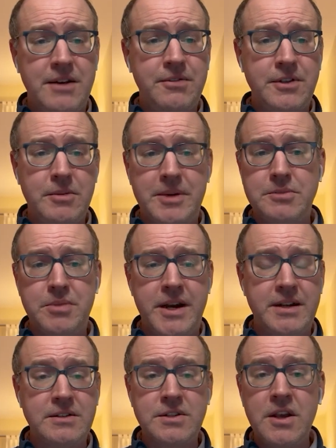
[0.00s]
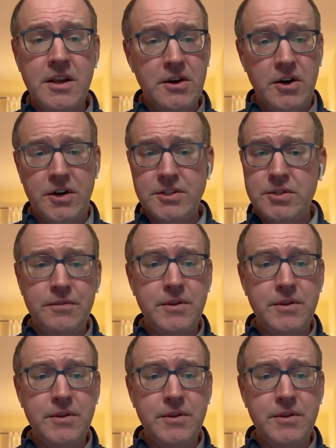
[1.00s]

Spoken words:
definitely a best practice. Also,